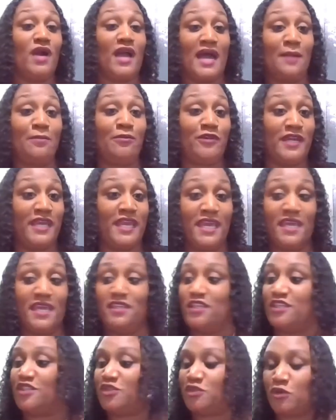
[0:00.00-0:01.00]

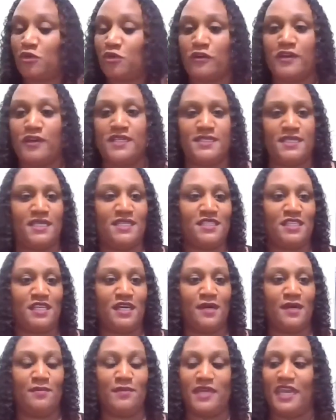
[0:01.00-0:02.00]
comprehend the stories and
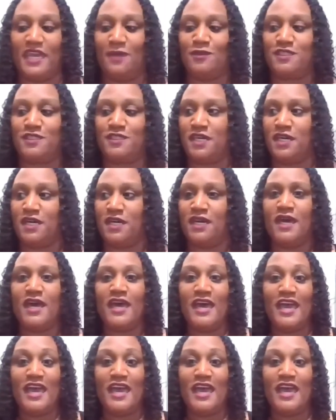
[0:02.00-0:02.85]
to be able to